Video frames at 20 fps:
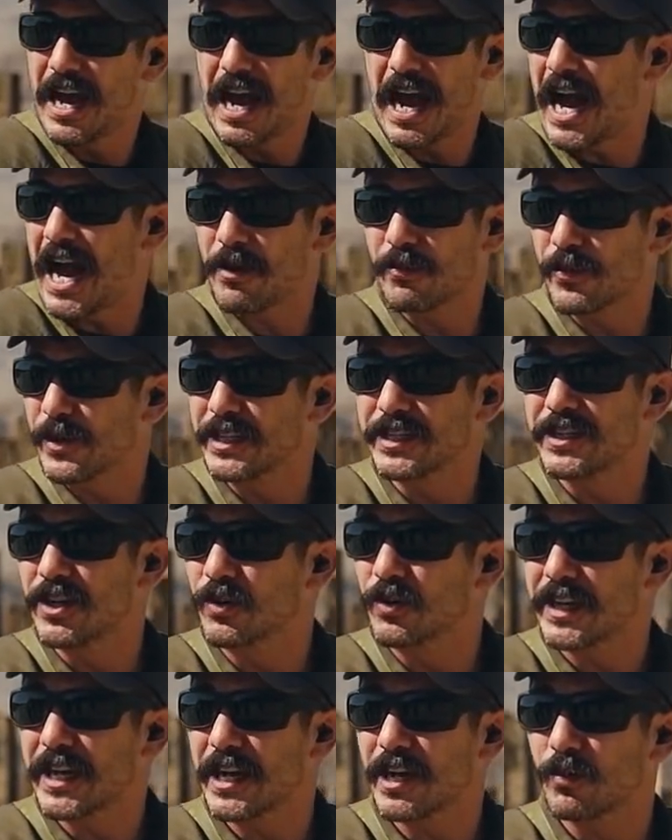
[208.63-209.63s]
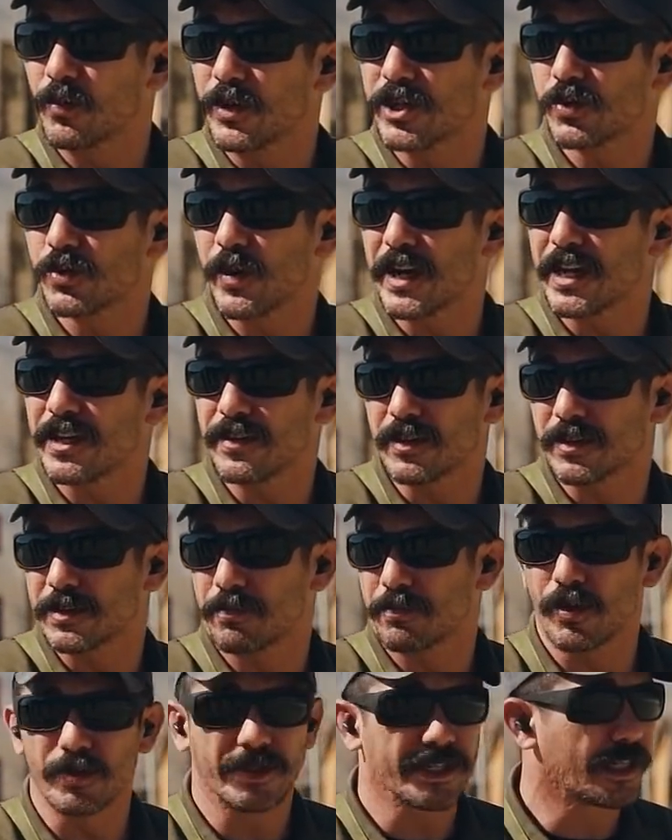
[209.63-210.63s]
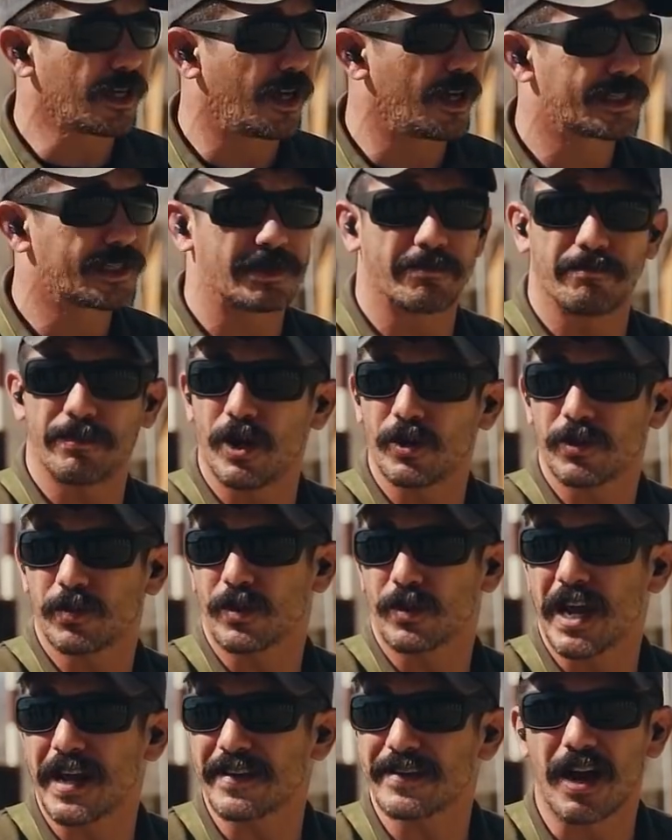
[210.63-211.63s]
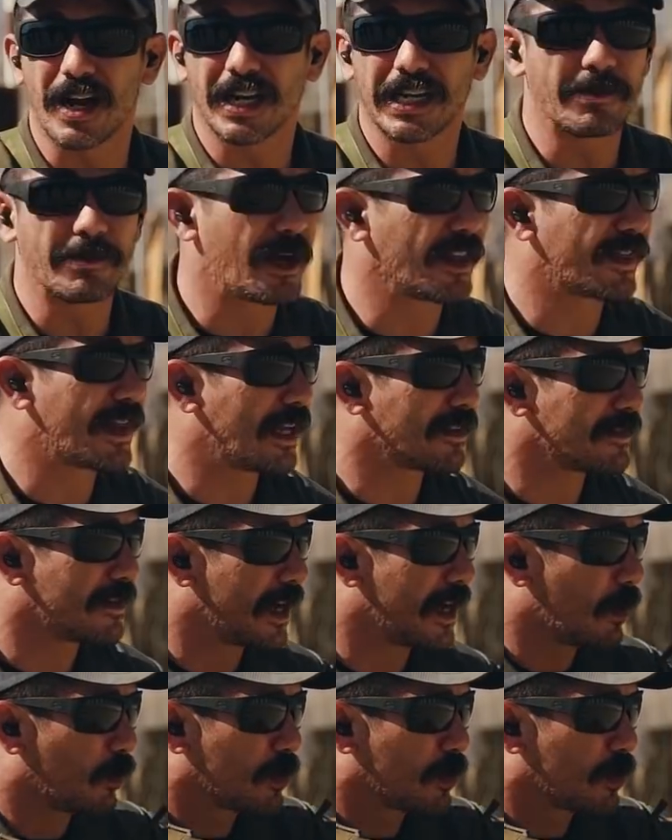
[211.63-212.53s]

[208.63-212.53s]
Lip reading: I really don't care which way. There's pros and cons to both. We're not talking about that today.